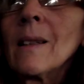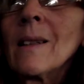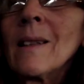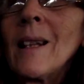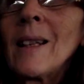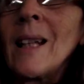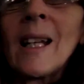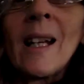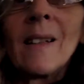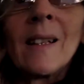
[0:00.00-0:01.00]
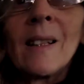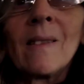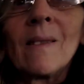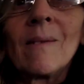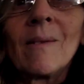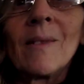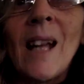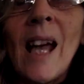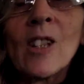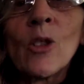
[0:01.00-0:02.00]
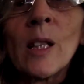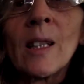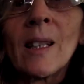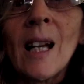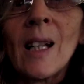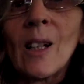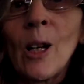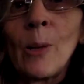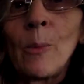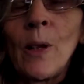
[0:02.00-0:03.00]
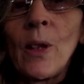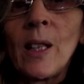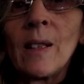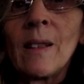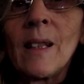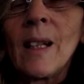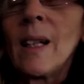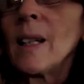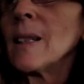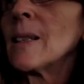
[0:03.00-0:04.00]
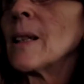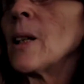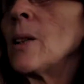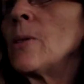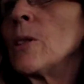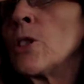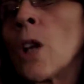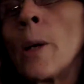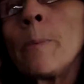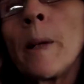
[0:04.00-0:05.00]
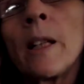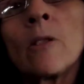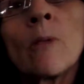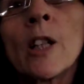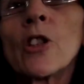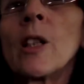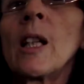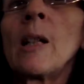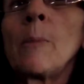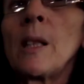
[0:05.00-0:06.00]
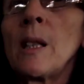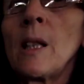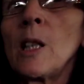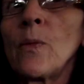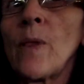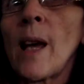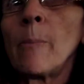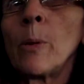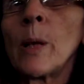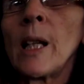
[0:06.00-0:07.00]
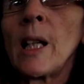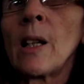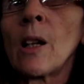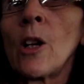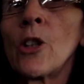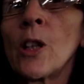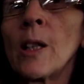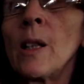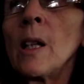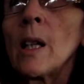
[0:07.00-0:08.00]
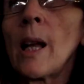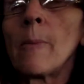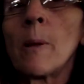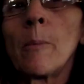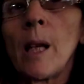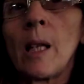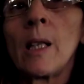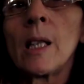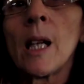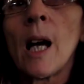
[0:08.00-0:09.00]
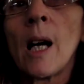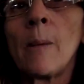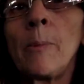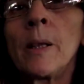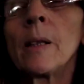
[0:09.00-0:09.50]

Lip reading: that the hatchlings can't cope with it. So don't be in a rush to get them into this fab-looking enclosure. Keep them in a tub.